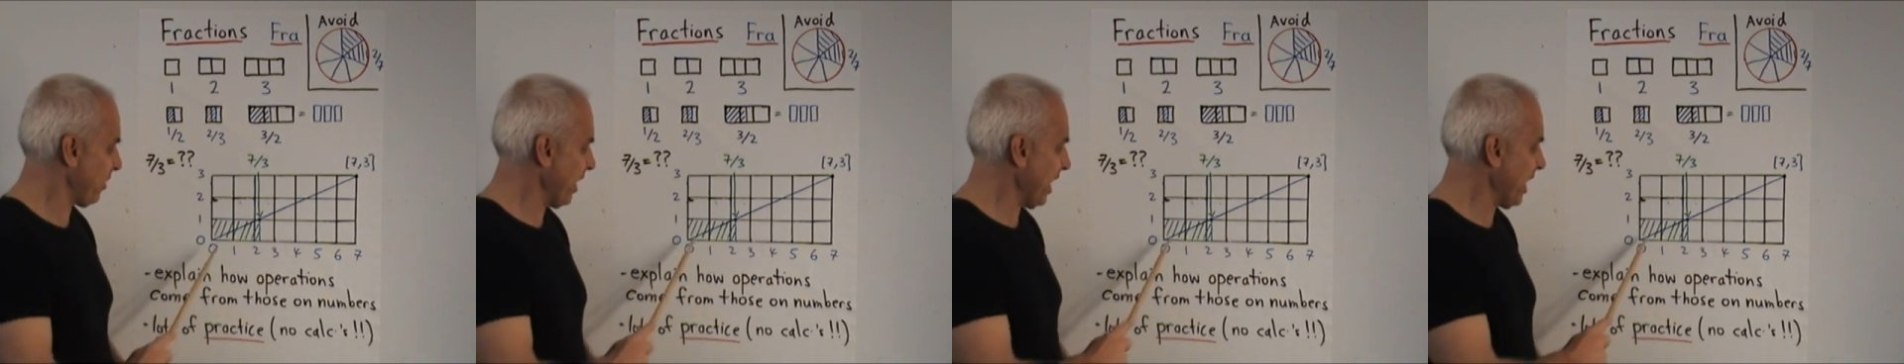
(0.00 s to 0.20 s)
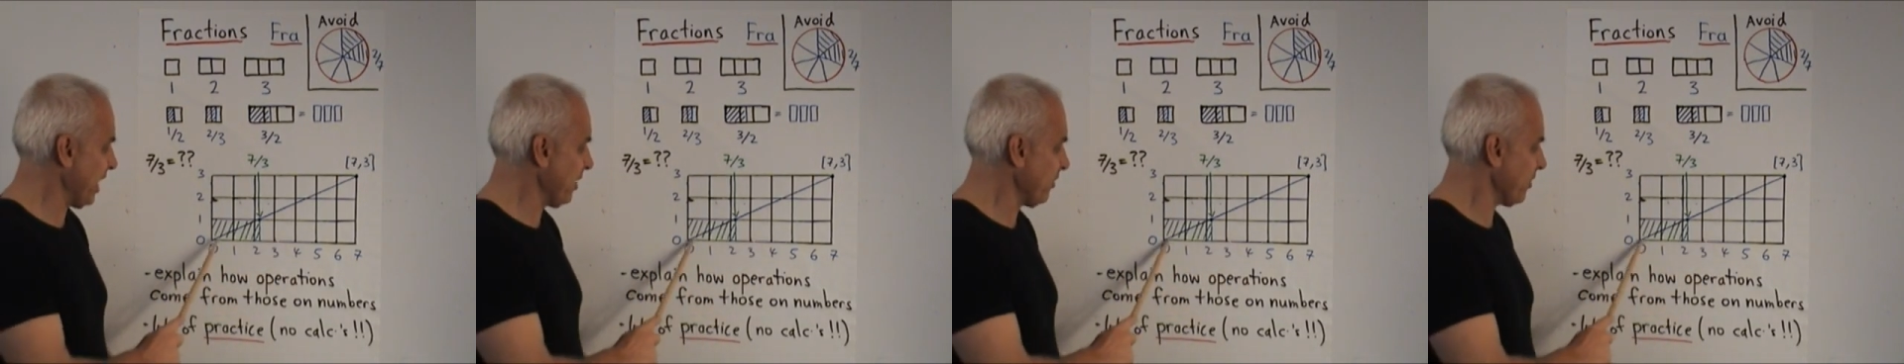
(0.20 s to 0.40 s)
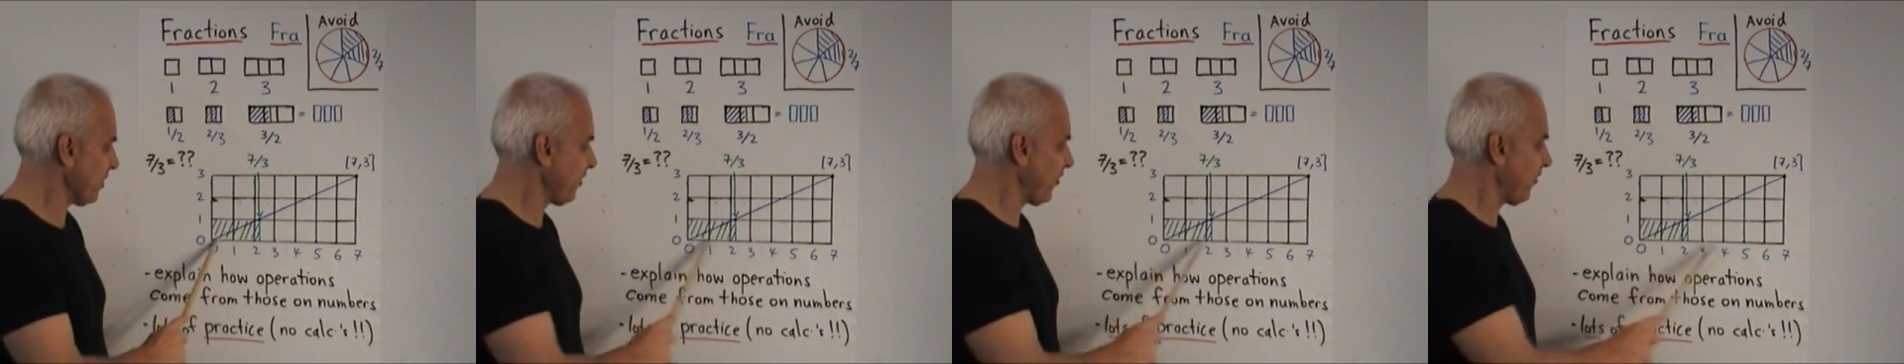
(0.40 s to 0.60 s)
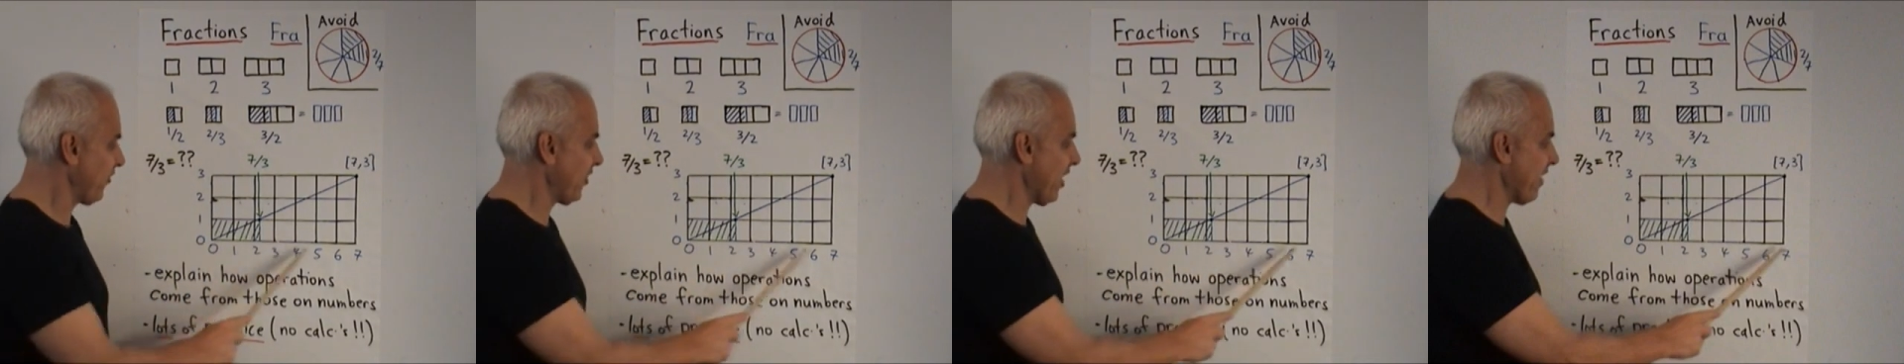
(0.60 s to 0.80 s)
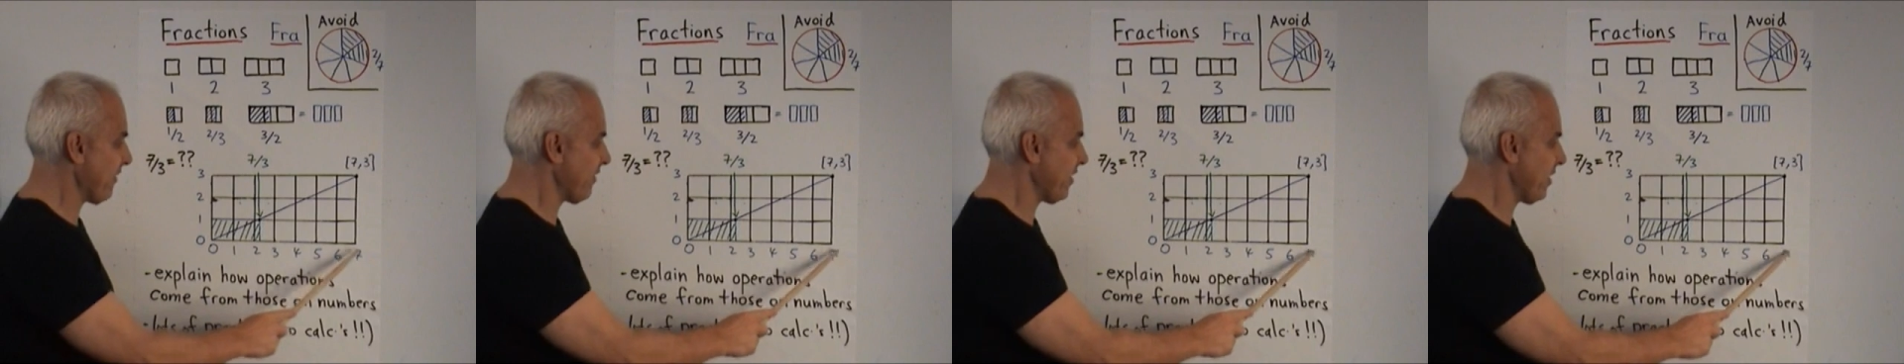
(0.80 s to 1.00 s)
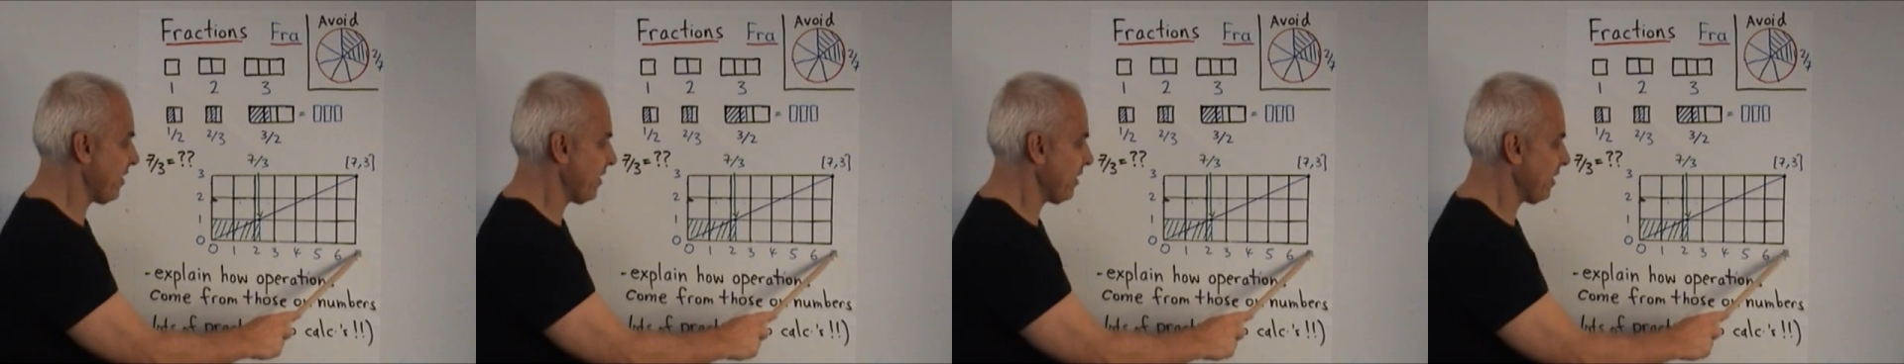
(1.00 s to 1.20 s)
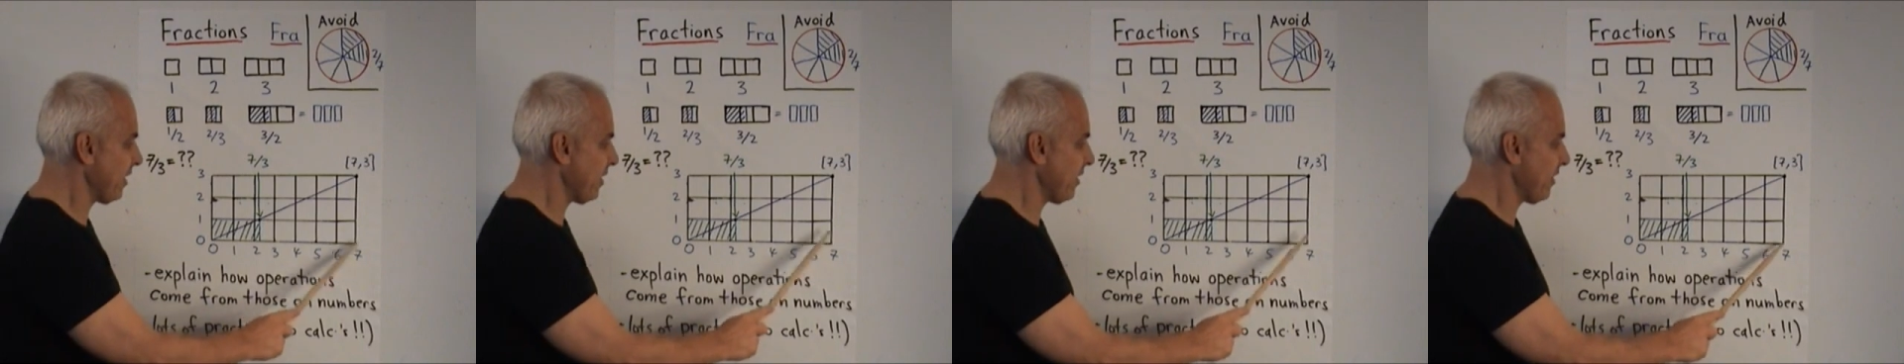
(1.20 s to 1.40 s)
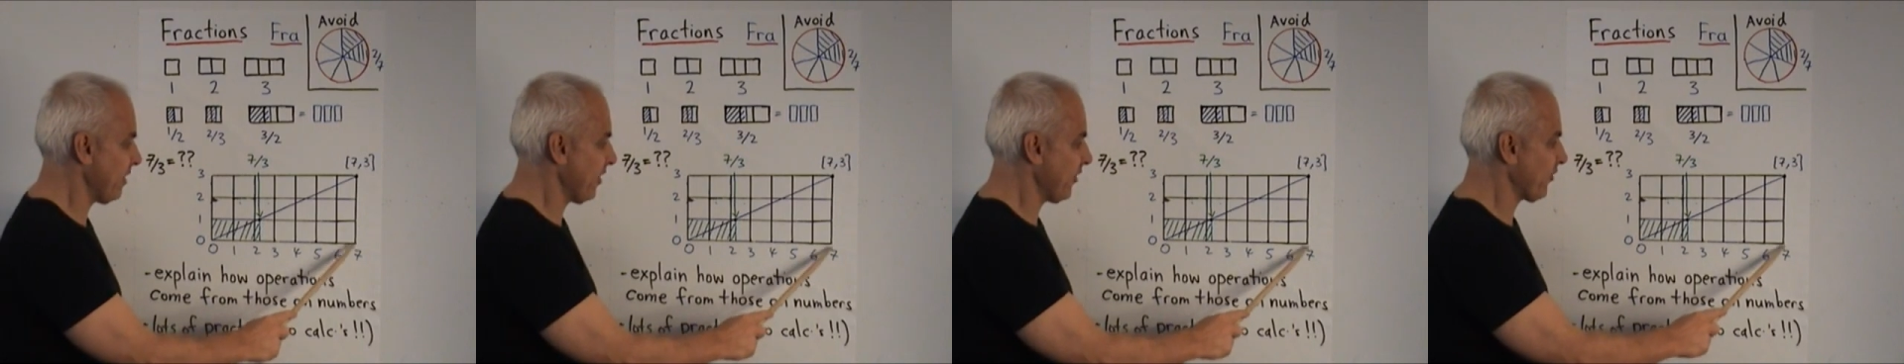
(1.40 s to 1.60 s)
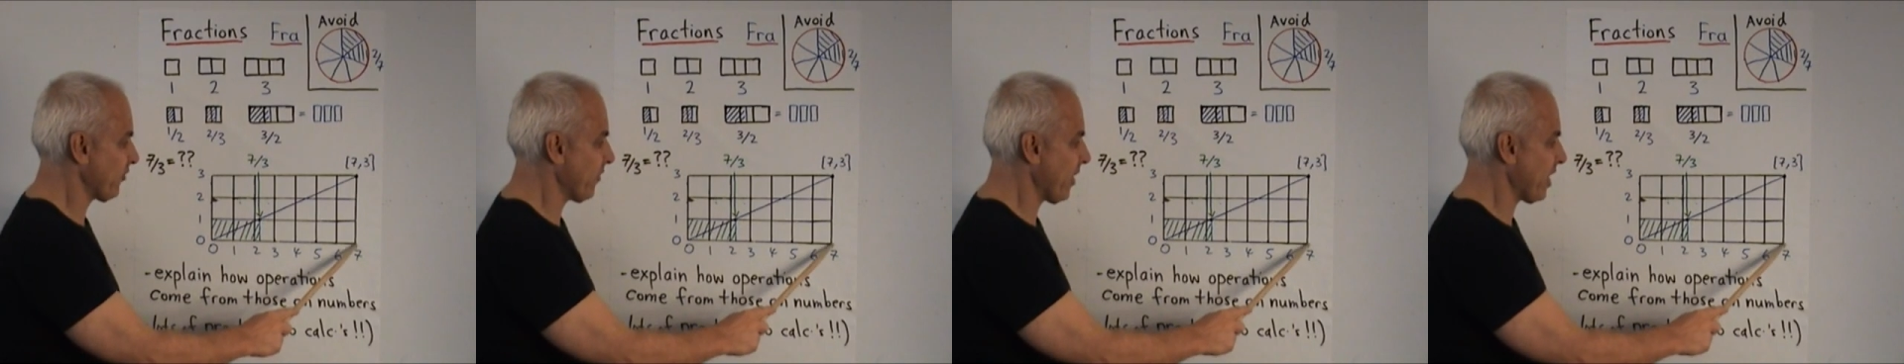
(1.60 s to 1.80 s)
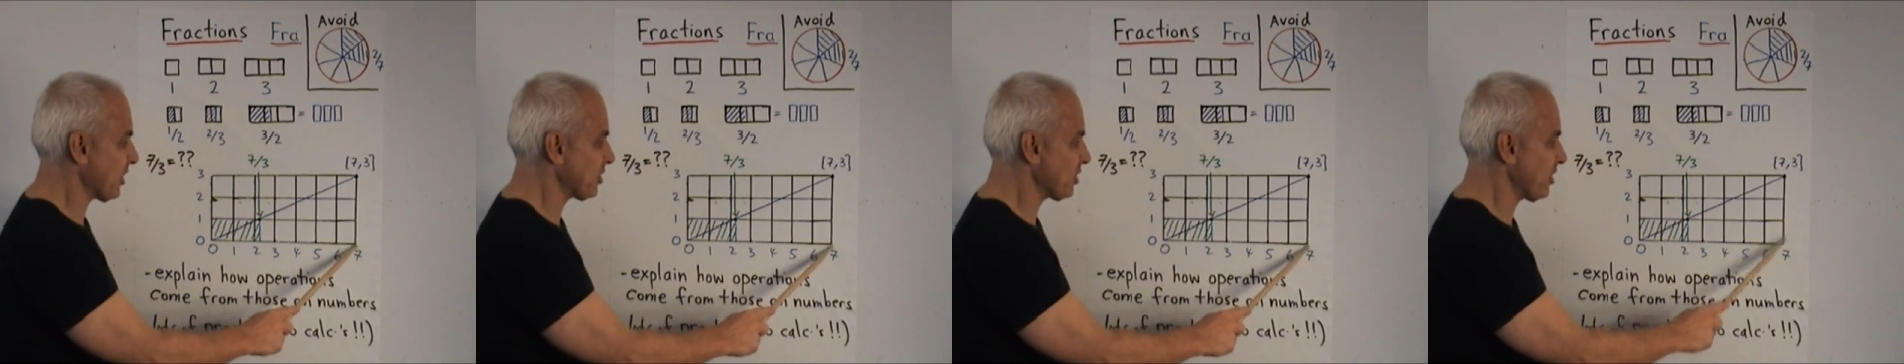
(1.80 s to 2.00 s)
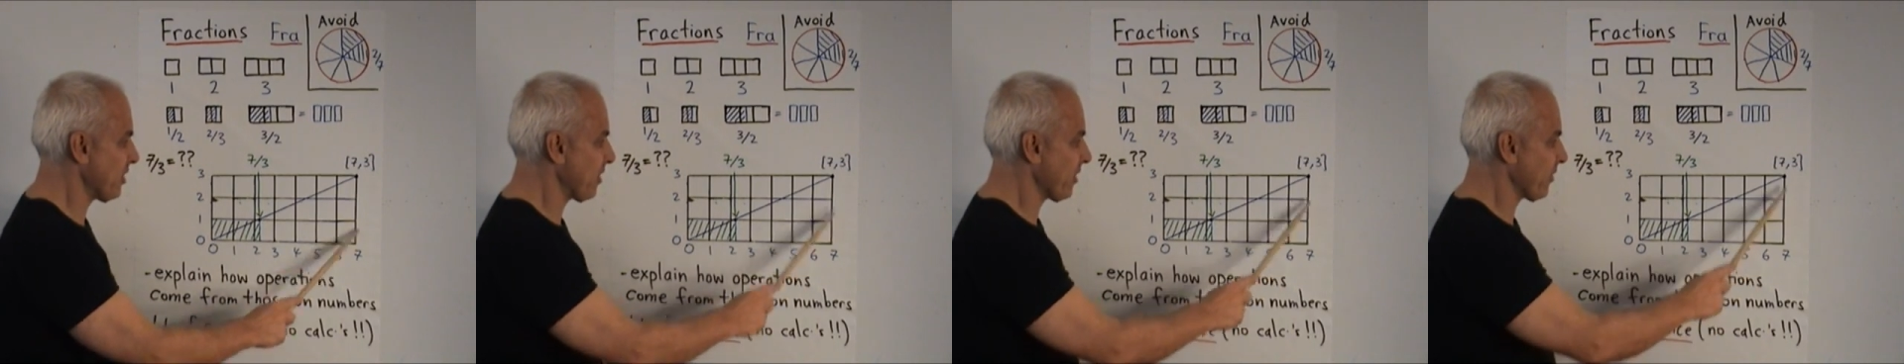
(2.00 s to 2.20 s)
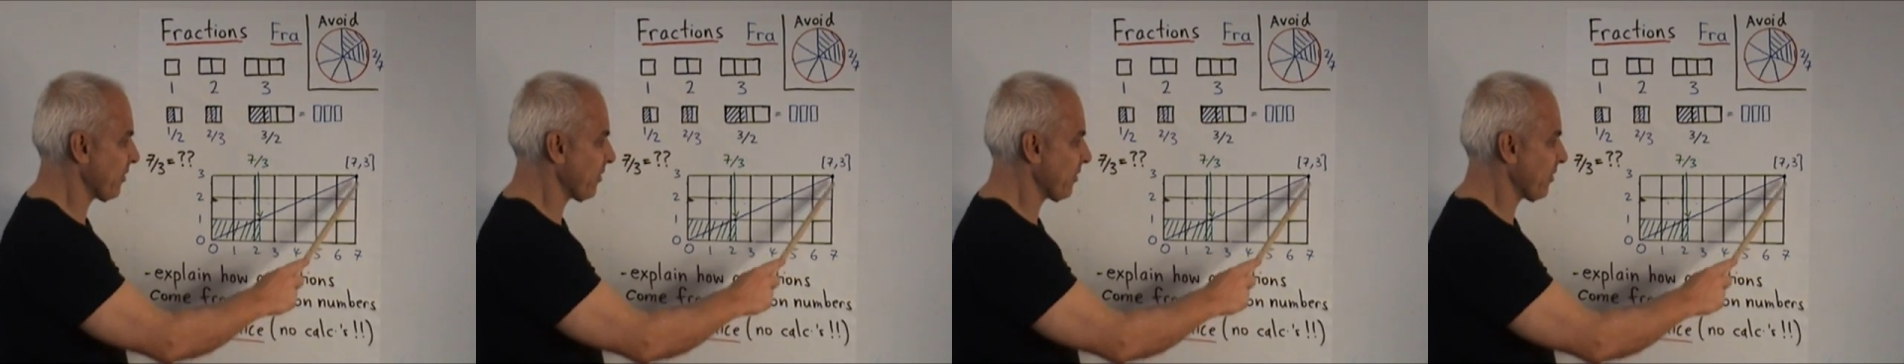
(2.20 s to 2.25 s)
plane with 7 in this direction,